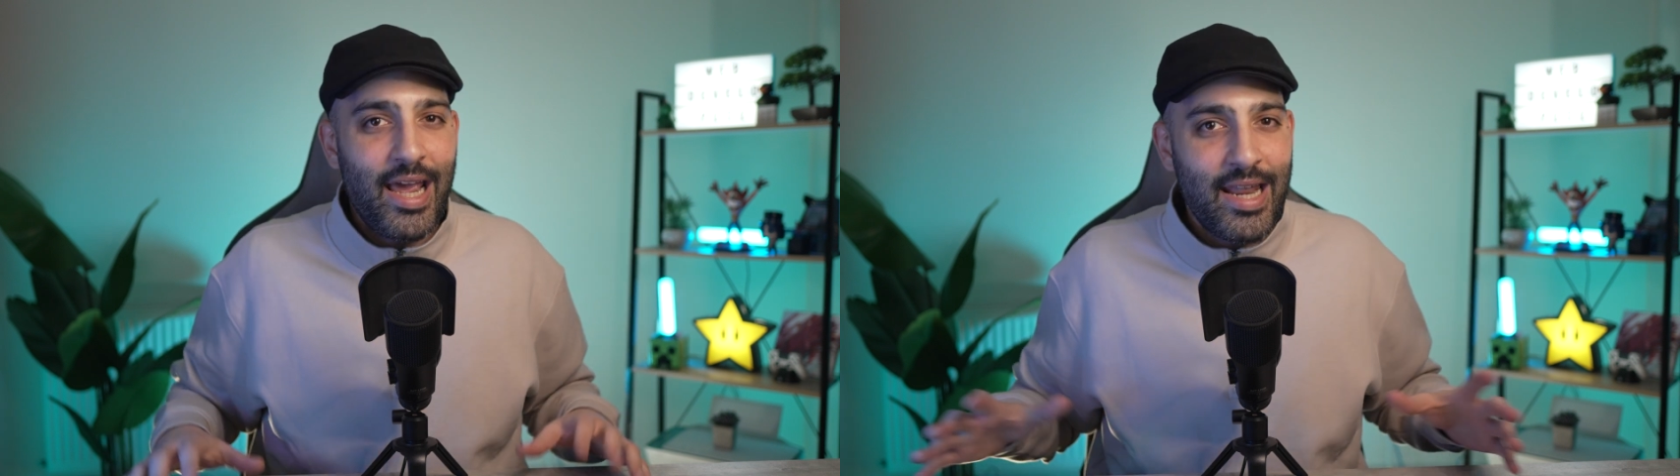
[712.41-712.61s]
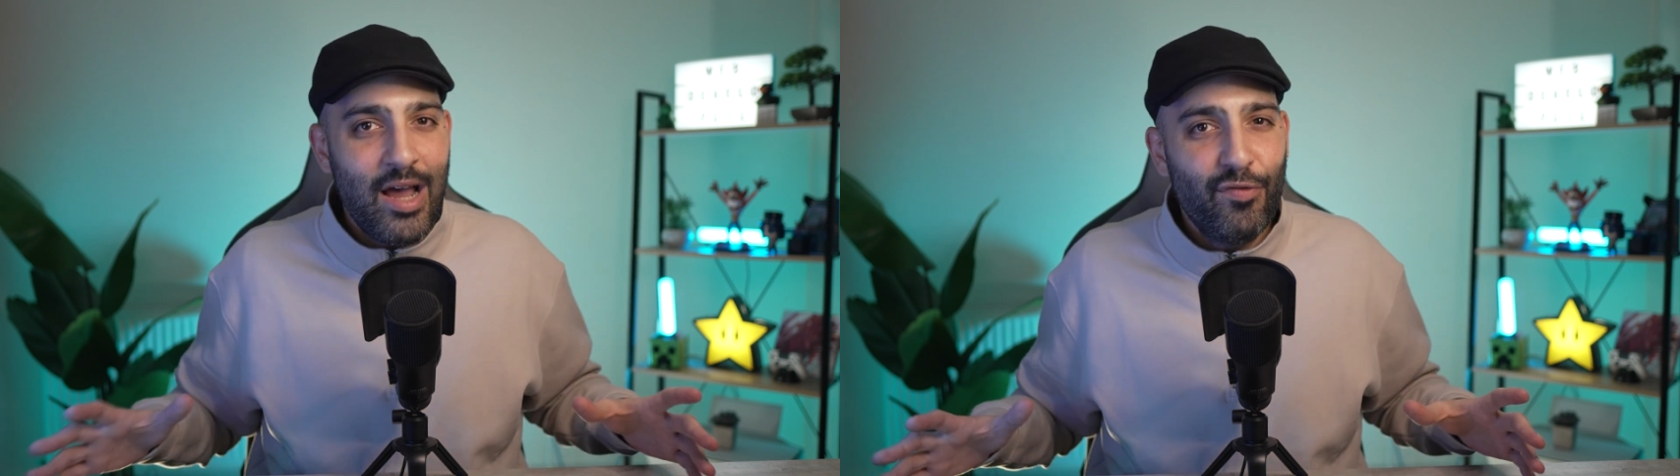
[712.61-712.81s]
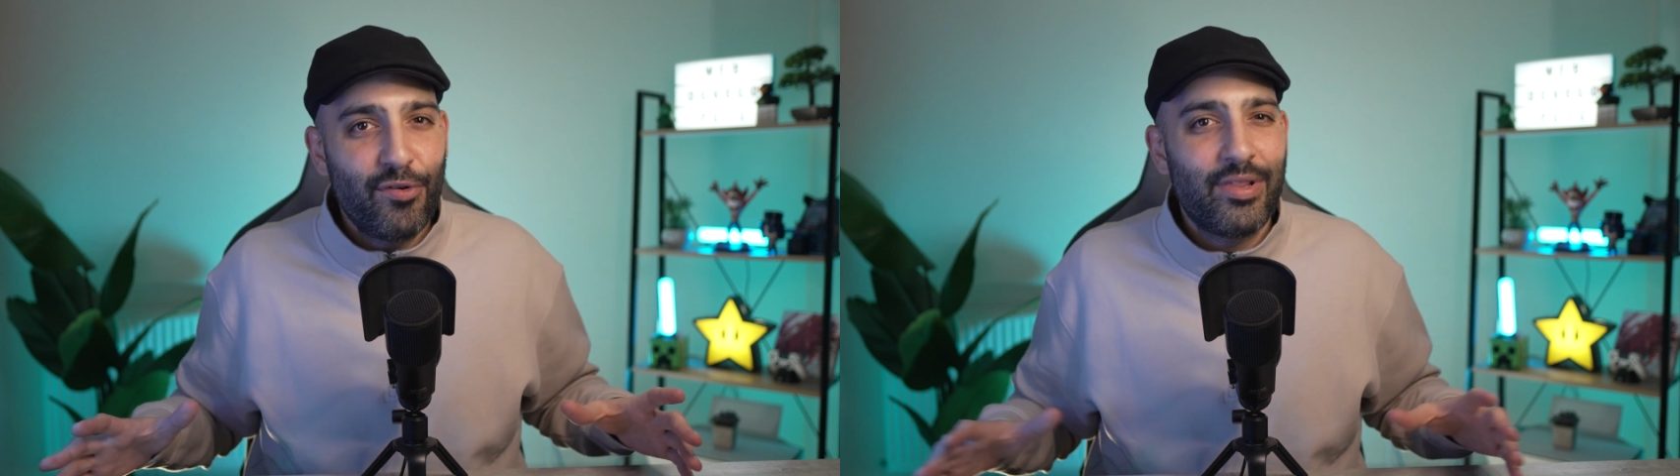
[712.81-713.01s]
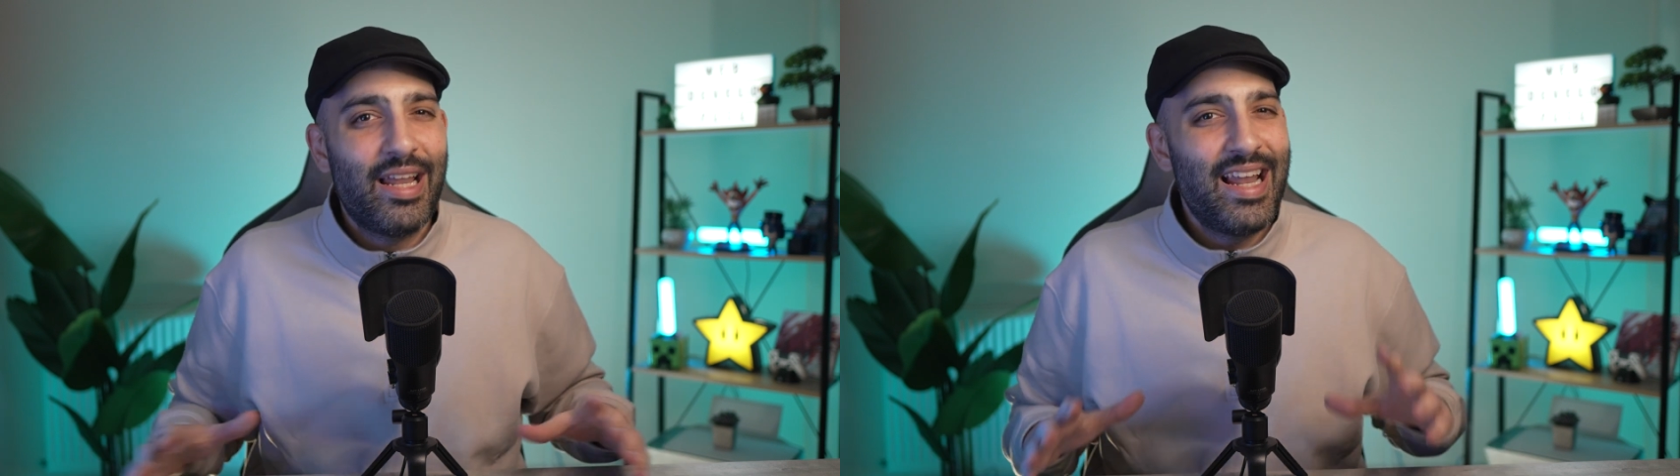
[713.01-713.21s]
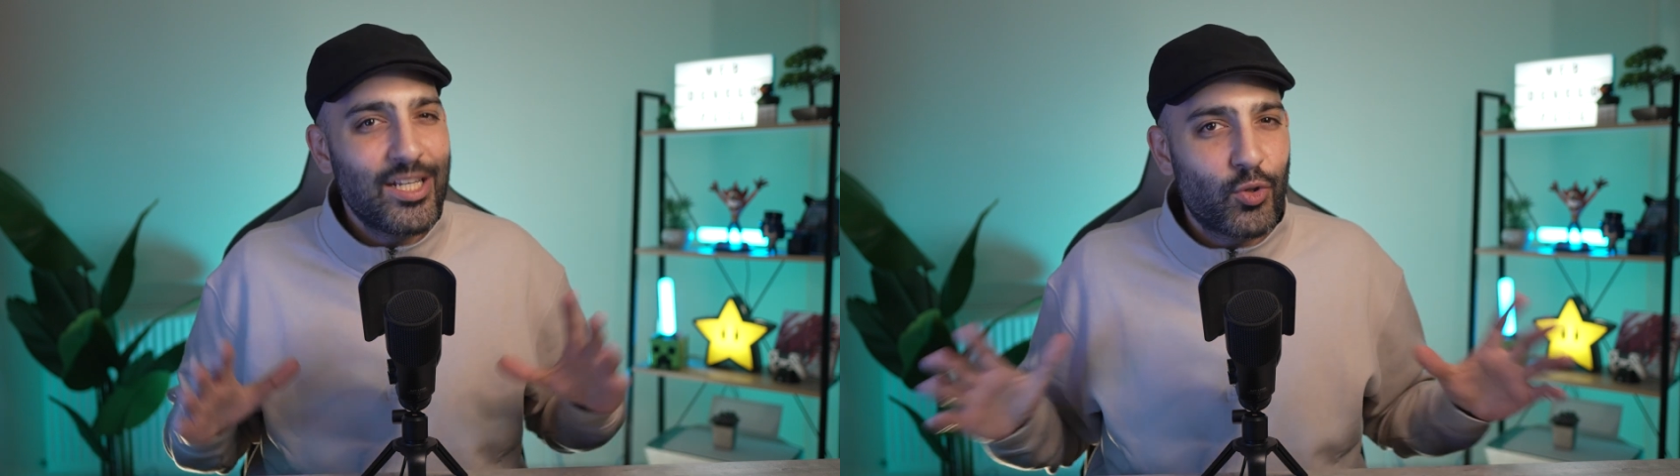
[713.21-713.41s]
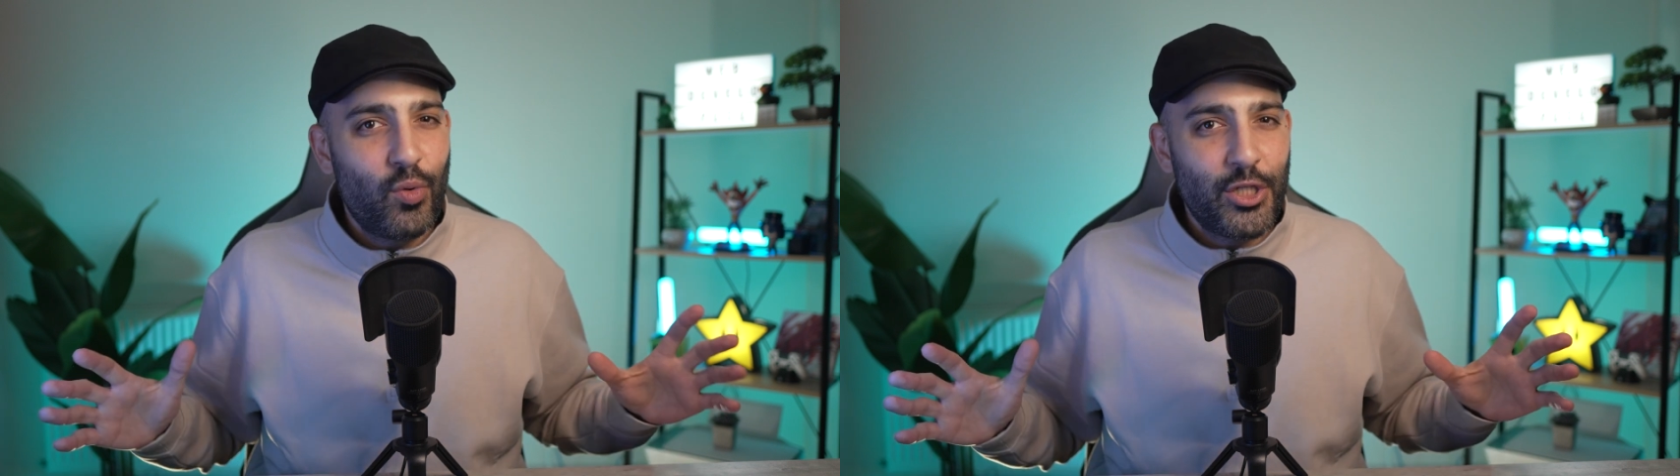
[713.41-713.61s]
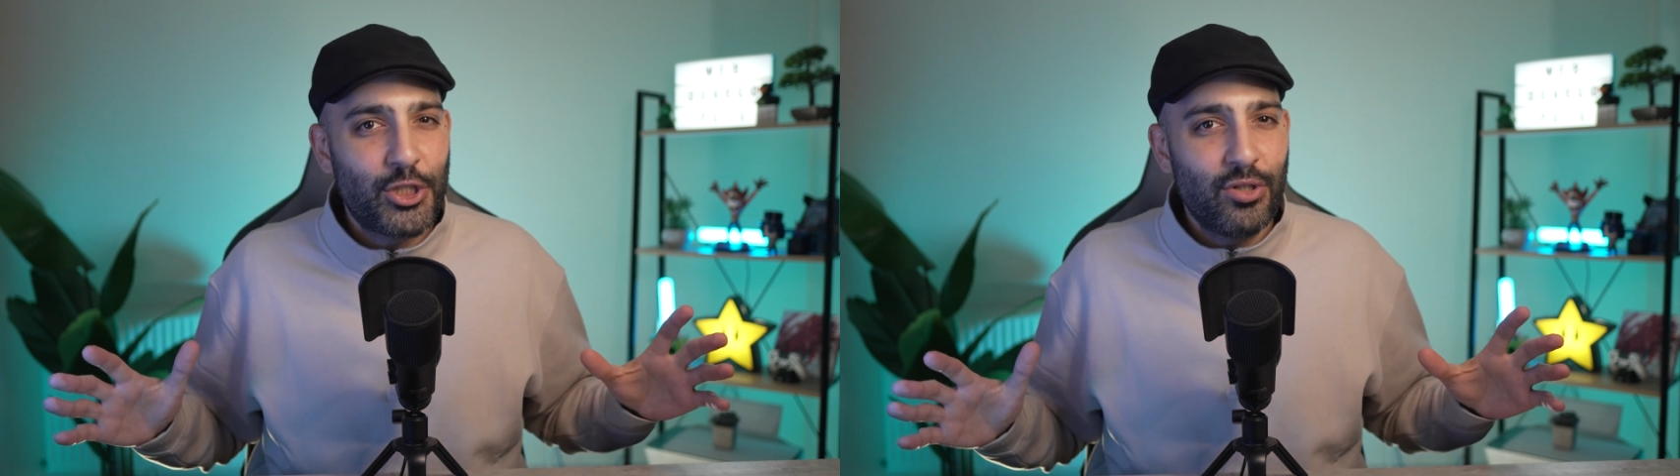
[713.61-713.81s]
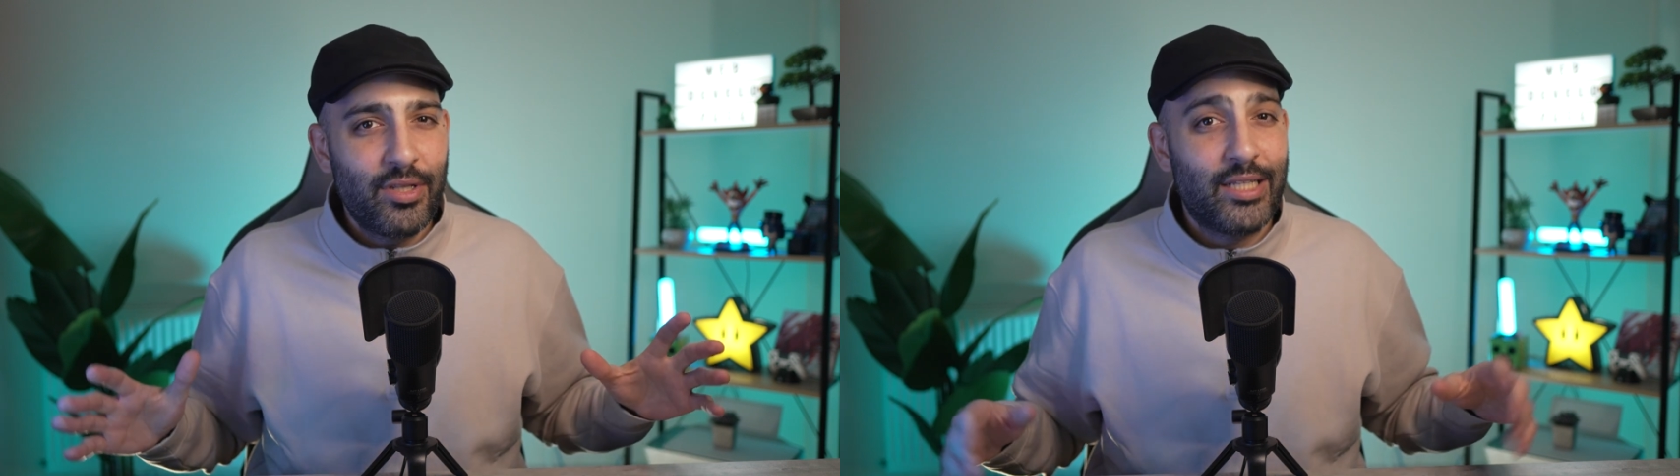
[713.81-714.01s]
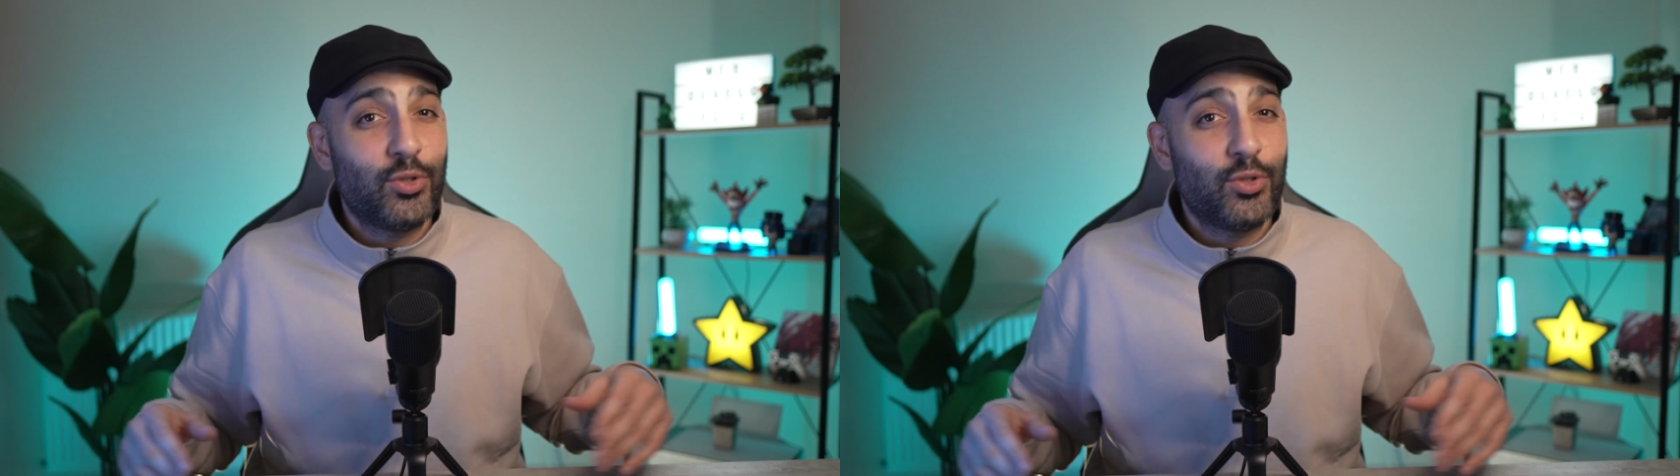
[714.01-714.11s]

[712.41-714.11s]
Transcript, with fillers: And now for the last question